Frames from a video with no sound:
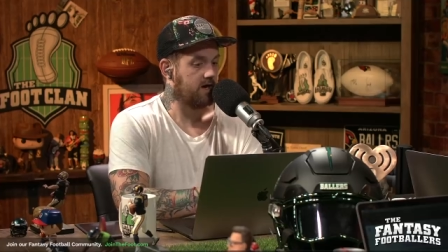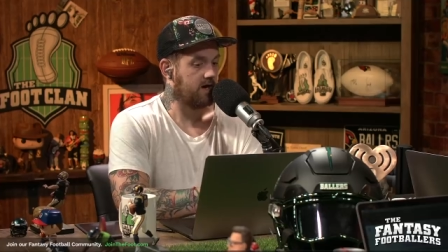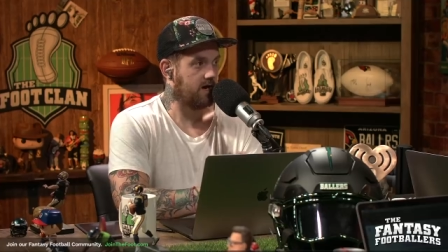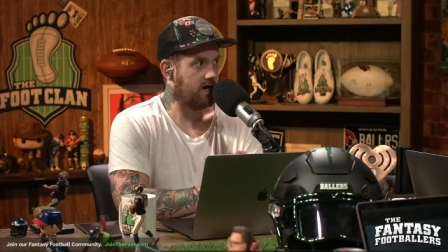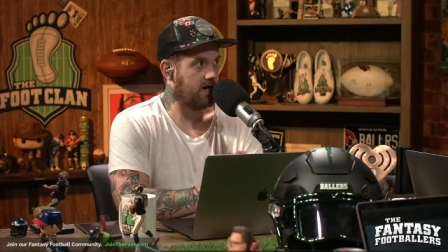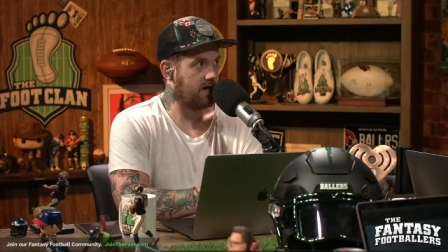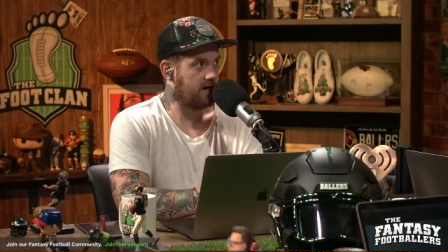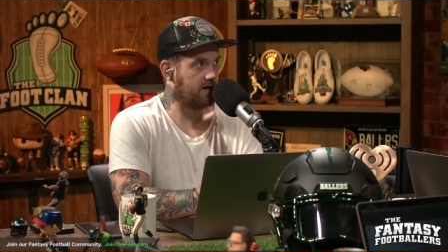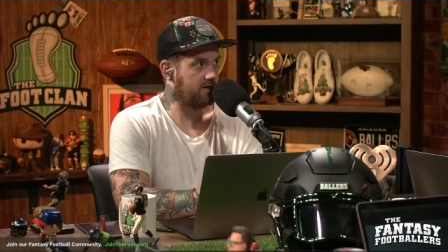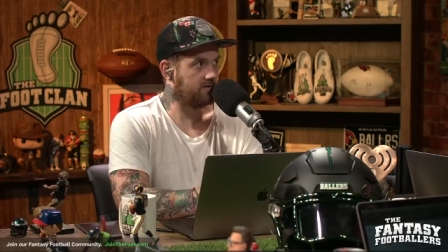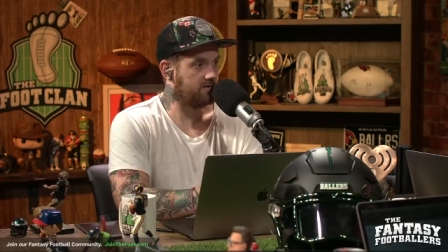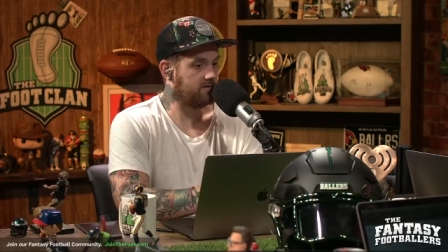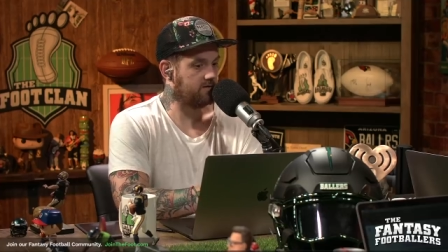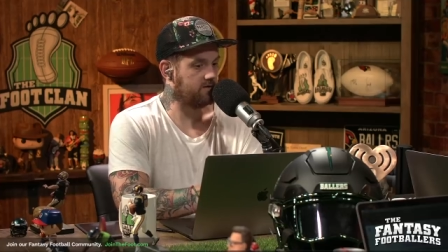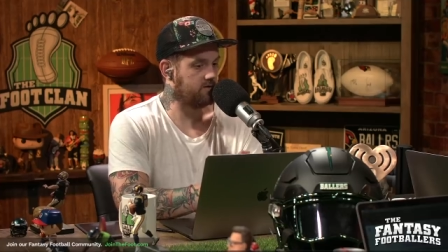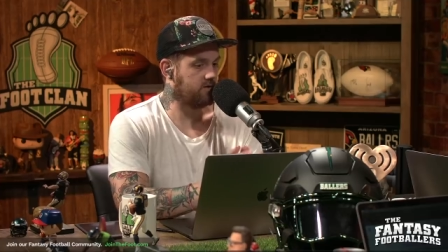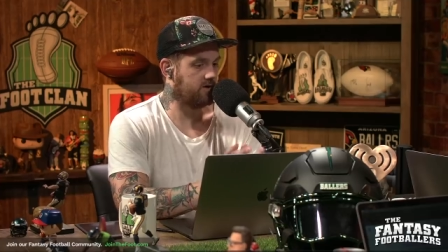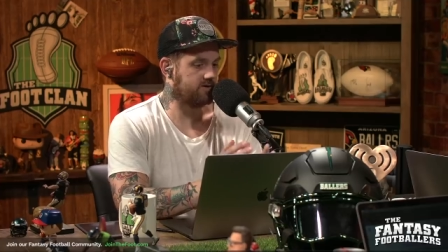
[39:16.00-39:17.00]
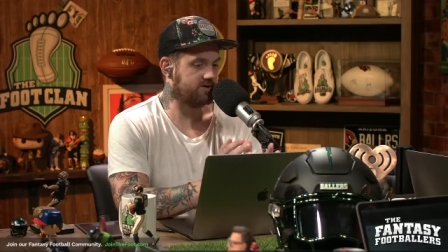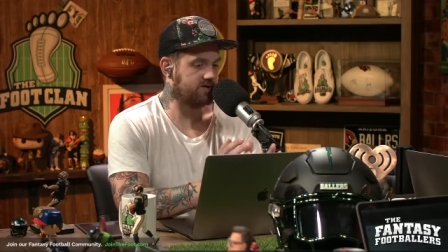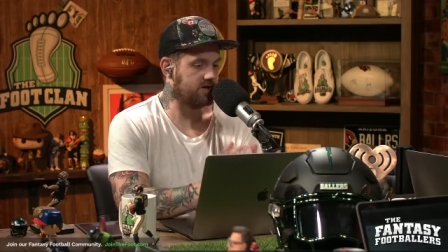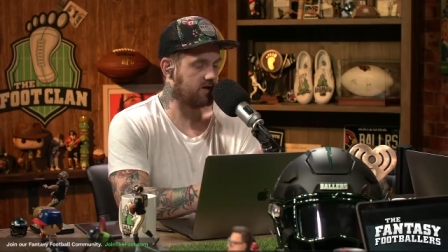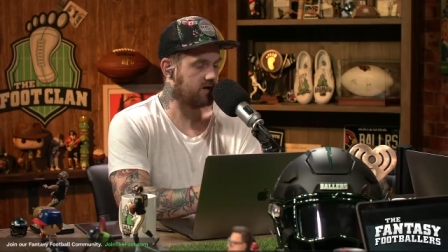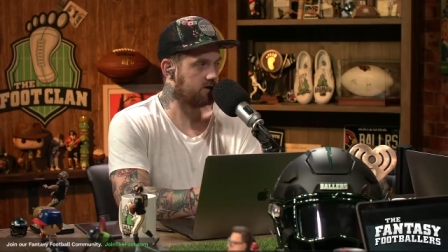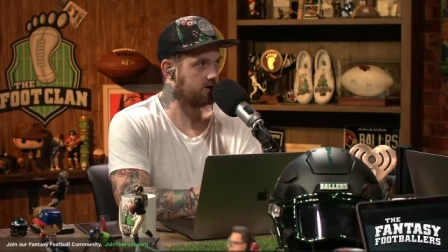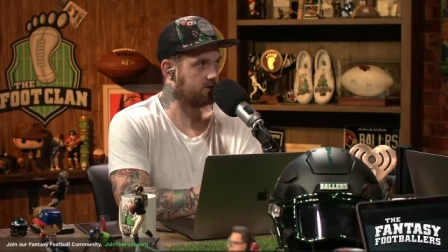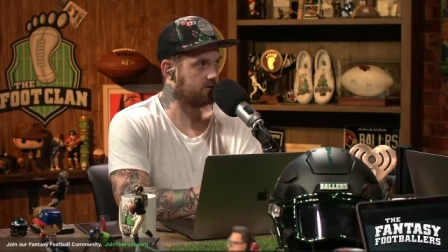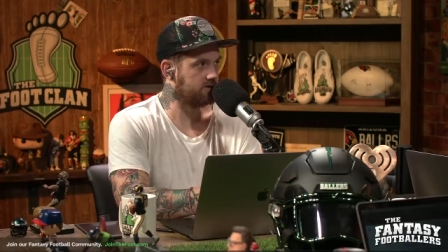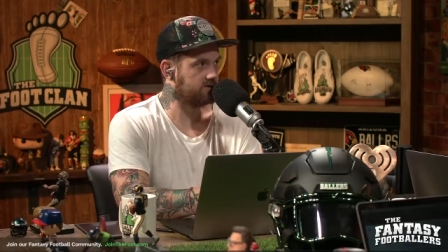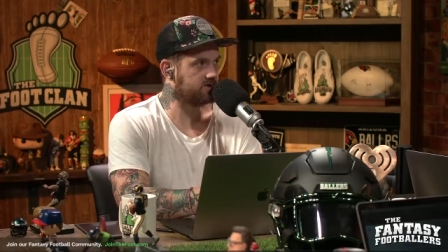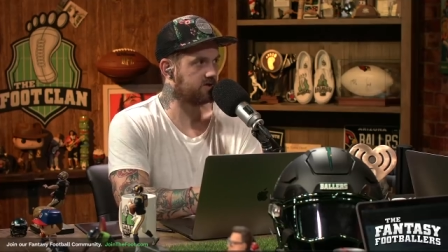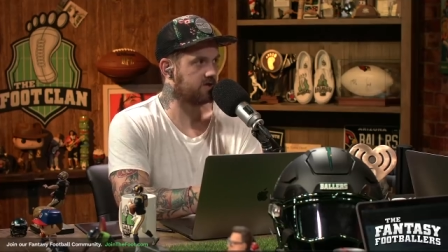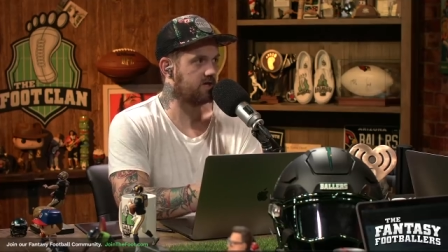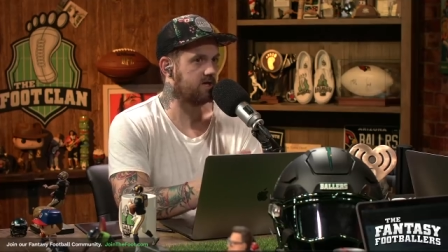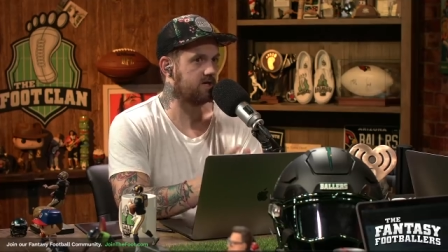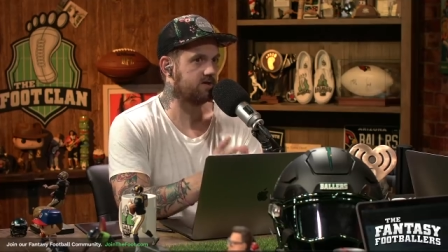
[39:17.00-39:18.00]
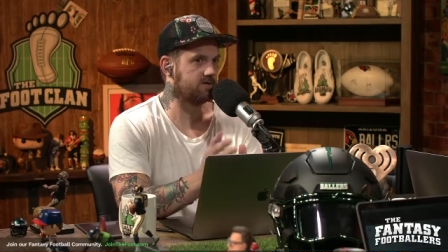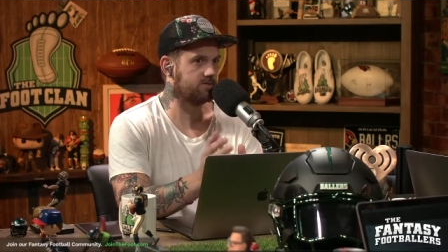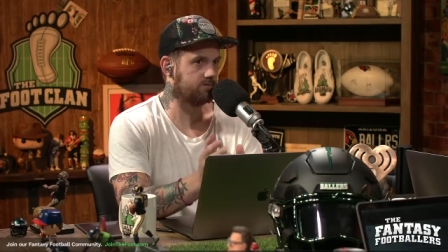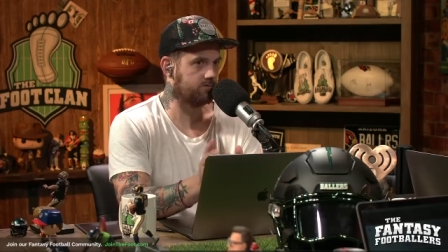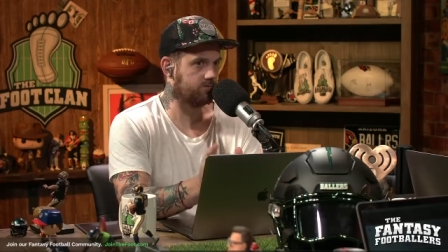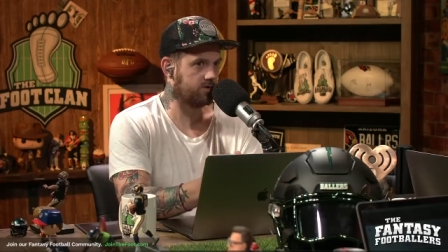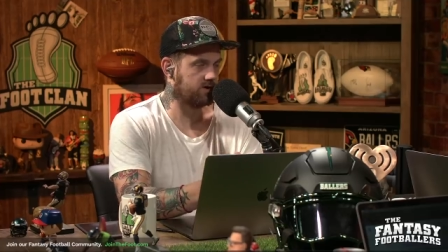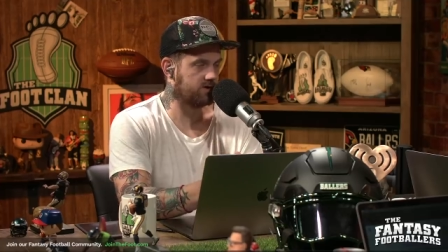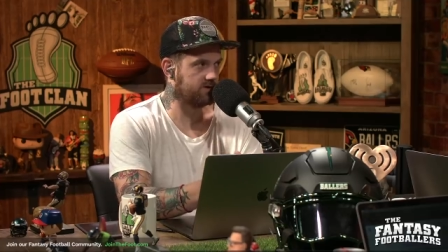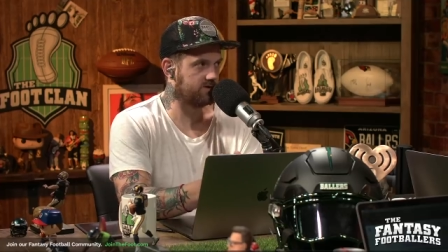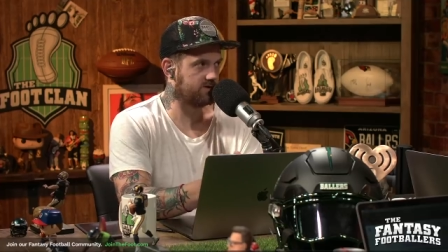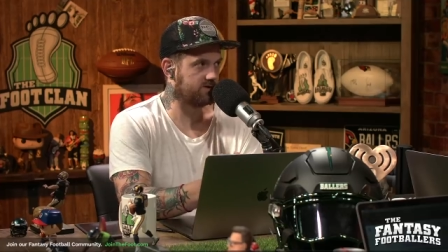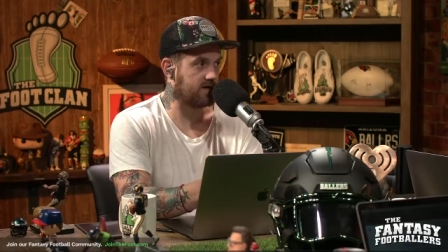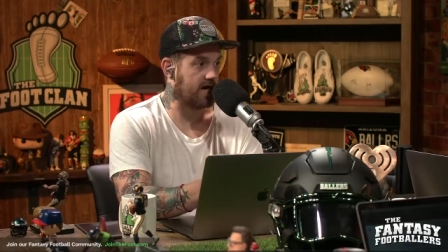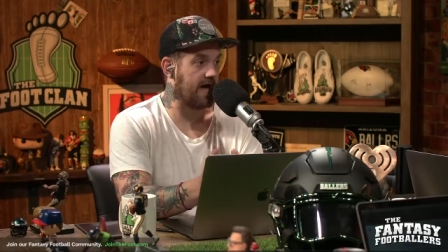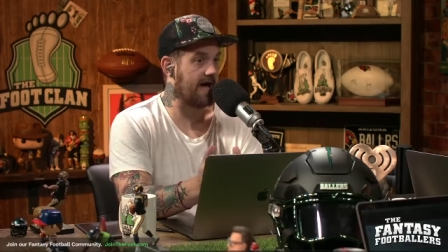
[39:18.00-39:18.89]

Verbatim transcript: And you had Dion Lewis. He was